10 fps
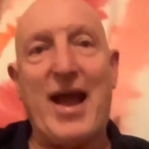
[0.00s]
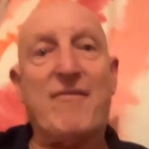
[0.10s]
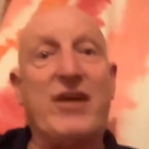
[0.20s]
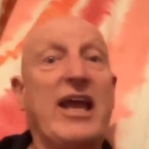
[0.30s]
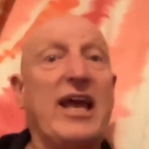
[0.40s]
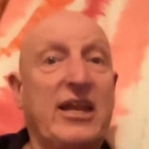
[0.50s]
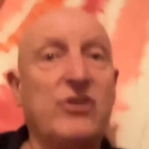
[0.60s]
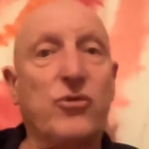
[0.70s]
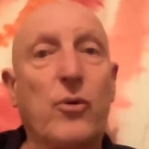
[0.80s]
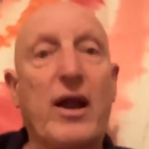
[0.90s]
you have a
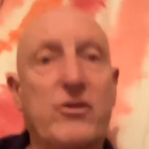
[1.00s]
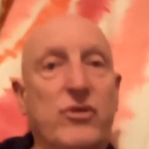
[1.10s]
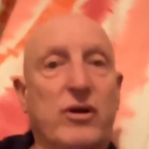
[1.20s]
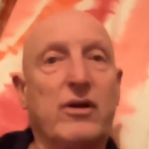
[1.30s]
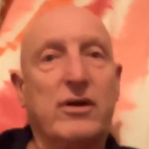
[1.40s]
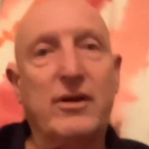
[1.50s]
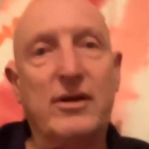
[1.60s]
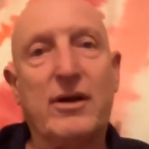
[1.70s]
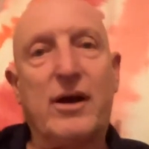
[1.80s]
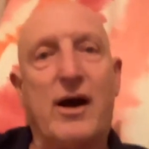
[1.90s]
hitting director
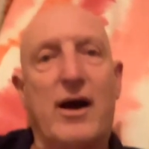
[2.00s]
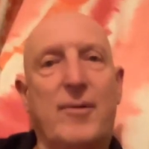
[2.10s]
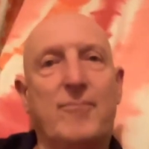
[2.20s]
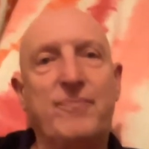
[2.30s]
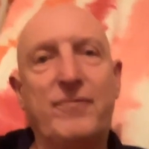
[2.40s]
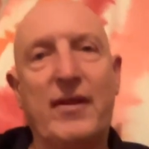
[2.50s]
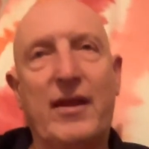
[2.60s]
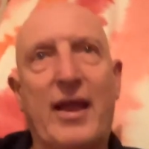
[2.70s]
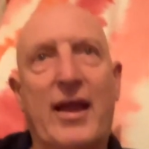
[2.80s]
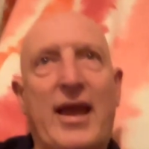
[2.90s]
um,
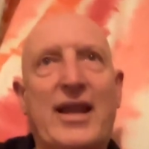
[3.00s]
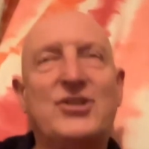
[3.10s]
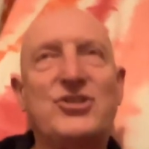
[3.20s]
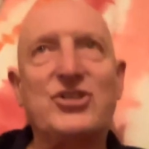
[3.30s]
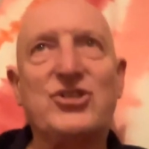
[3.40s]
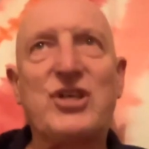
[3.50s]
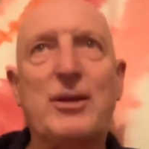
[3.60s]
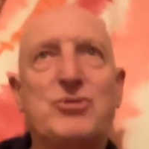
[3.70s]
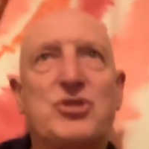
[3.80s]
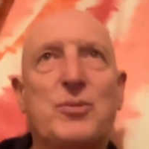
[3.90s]
and, and it just
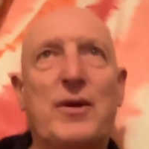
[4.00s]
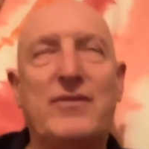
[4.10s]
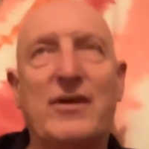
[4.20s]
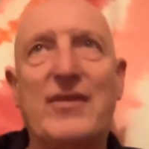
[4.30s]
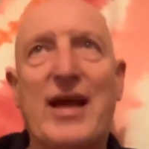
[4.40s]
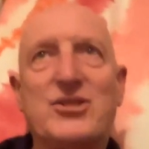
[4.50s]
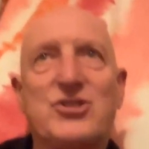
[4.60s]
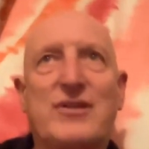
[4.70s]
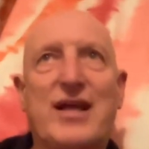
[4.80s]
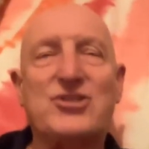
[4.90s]
seems to me that
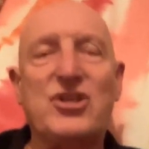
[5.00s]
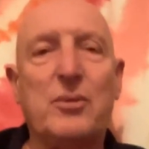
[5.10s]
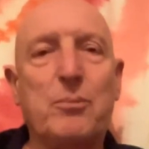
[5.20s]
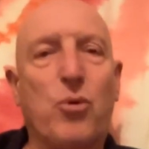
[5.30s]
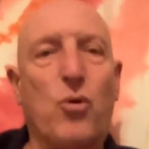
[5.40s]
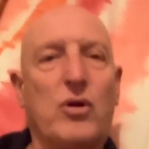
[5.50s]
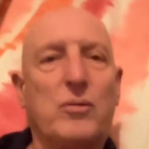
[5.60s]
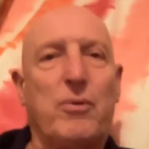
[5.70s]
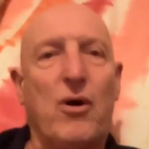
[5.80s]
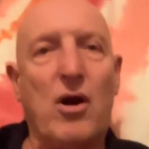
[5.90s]
that's that's an
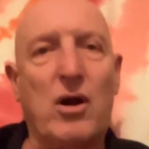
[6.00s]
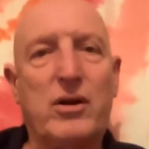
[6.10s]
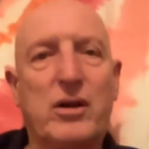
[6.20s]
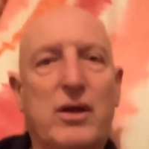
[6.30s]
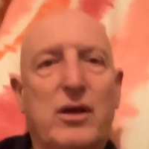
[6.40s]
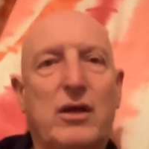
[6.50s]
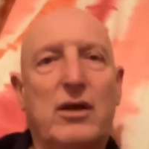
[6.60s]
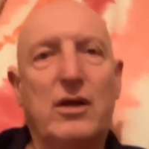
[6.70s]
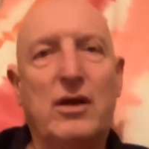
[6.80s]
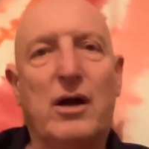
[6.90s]
important part
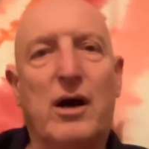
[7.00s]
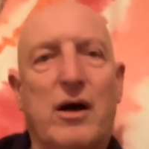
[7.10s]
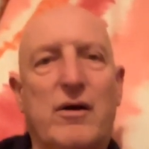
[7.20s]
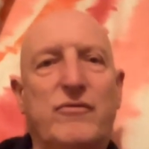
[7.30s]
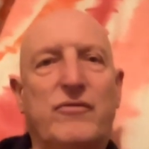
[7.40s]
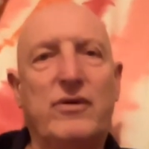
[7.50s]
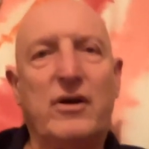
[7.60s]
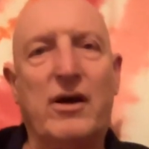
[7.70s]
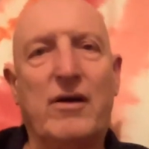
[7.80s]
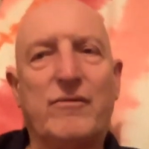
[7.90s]
of
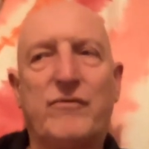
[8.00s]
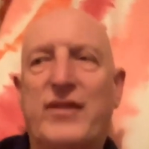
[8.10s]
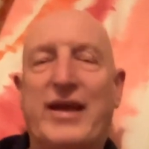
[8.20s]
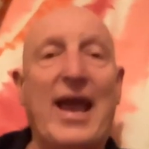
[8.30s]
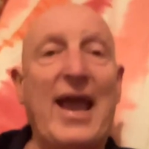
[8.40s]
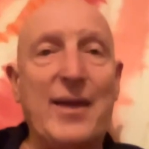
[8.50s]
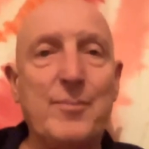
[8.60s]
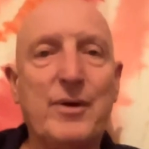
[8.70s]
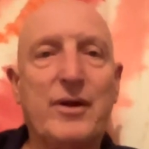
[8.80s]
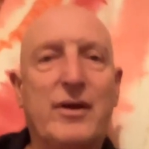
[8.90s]
of the game